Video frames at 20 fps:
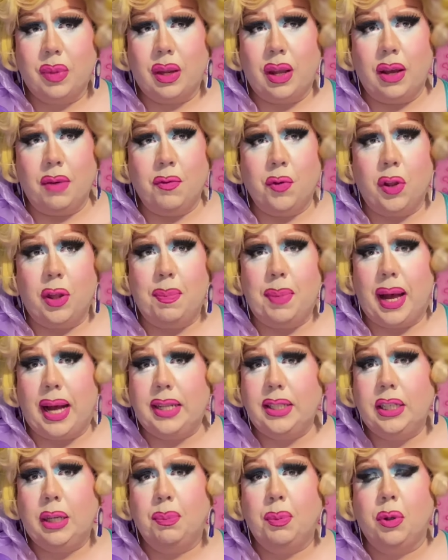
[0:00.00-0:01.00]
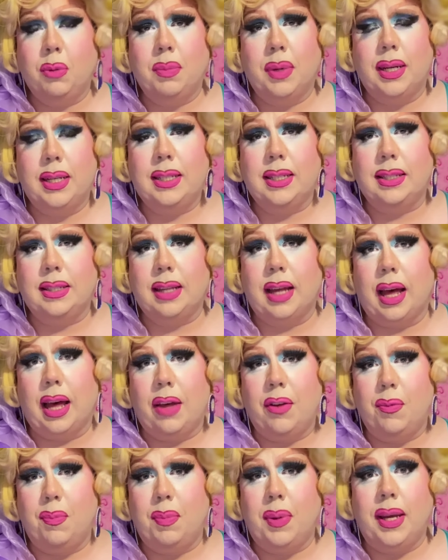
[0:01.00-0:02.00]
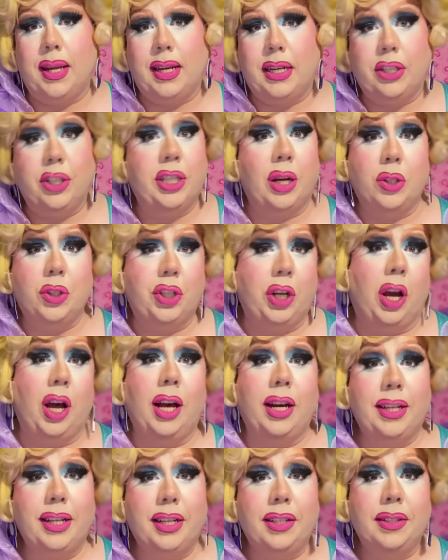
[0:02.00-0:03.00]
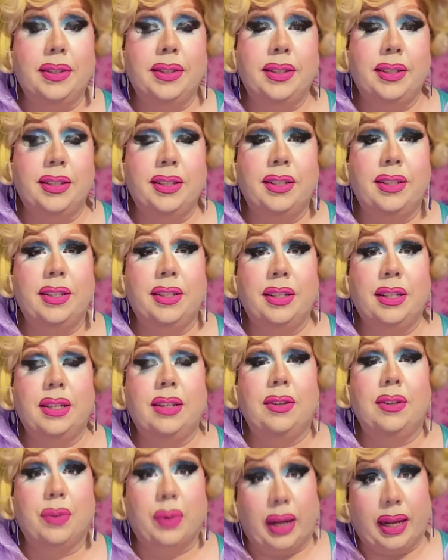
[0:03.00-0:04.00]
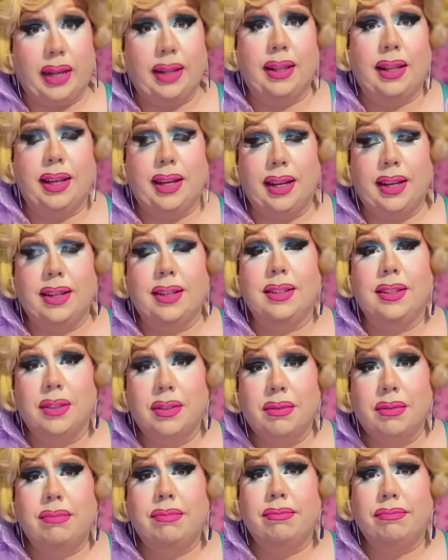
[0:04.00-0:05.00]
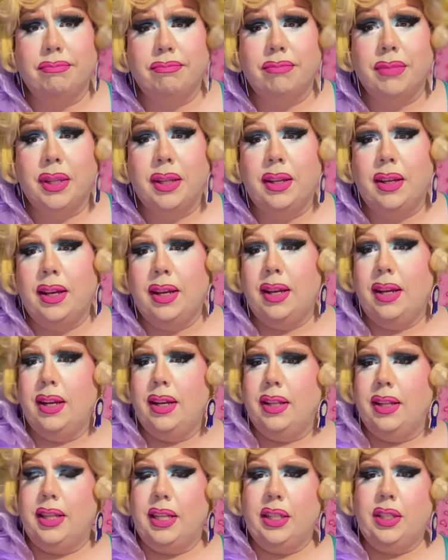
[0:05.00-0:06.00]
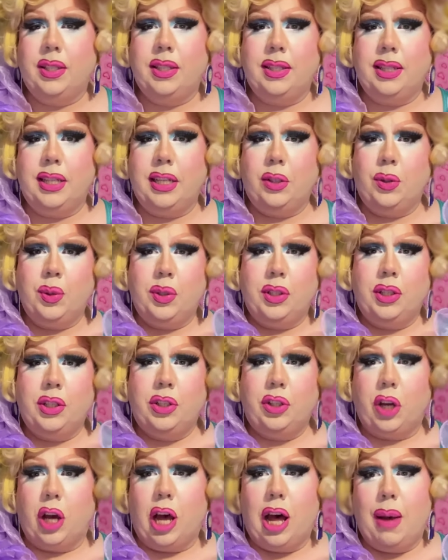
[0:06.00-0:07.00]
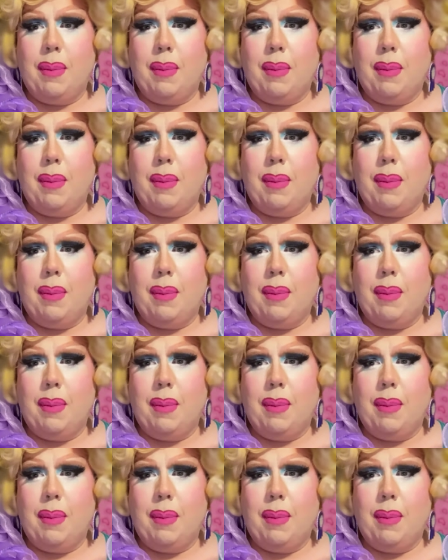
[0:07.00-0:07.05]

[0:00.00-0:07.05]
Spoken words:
For the past couple of months, I've been in shell shock, frankly. This was a job